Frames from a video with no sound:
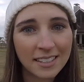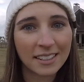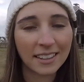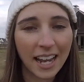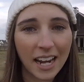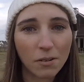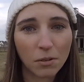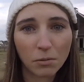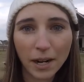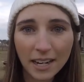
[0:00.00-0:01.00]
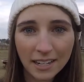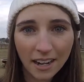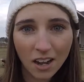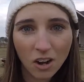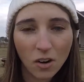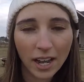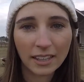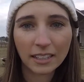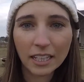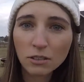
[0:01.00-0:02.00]
They were ready to go
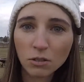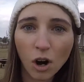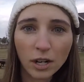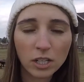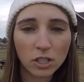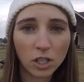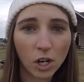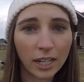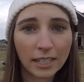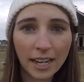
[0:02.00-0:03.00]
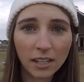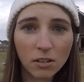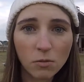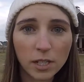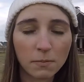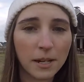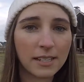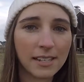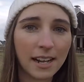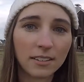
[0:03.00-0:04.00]
and the leaves were already turning yellow, which
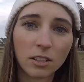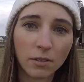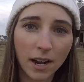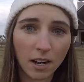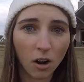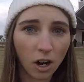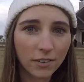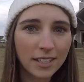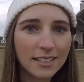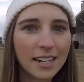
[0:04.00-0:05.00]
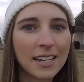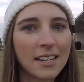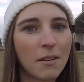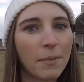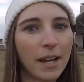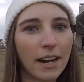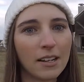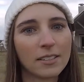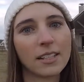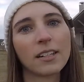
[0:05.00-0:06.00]
means that they're ready to harvest. But
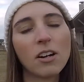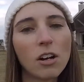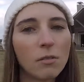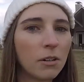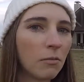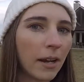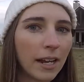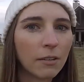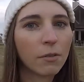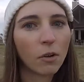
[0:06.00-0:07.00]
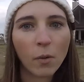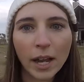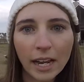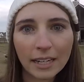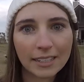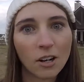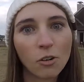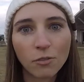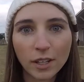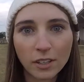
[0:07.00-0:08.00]
I was like, oh, I want to wait, and
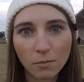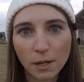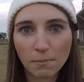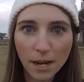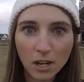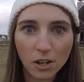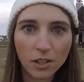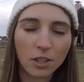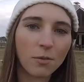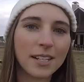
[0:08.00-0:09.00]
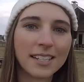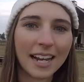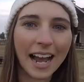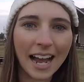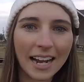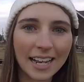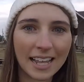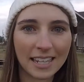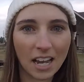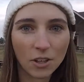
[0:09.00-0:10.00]
hopefully they'll be bigger than the ones I had
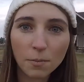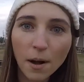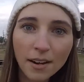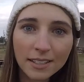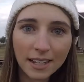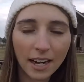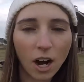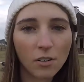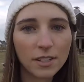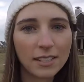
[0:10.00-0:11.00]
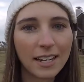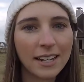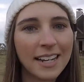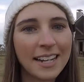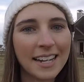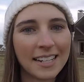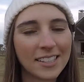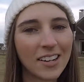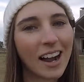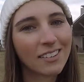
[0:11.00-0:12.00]
in the other box that I harvested. And
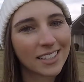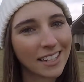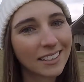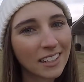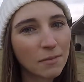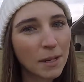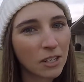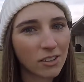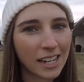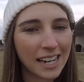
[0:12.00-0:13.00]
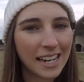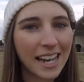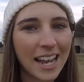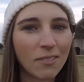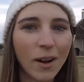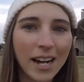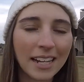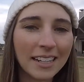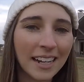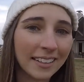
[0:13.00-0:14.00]
so I was getting a little bit greedy and
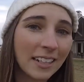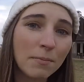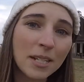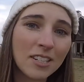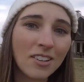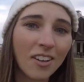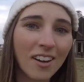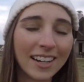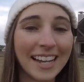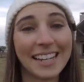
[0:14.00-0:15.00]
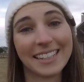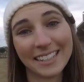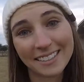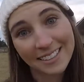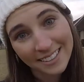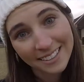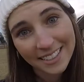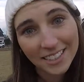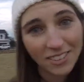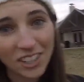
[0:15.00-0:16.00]
waiting a little bit too long, and then this is what